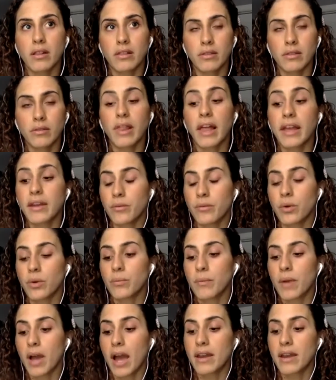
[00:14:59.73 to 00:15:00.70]

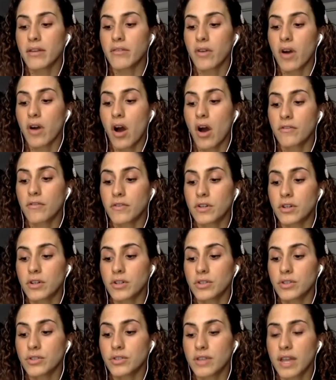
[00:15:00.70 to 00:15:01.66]
Lightroom kind of
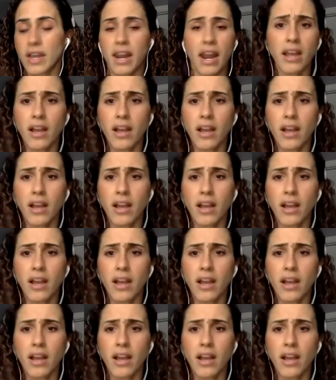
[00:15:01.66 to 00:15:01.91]
offers, and I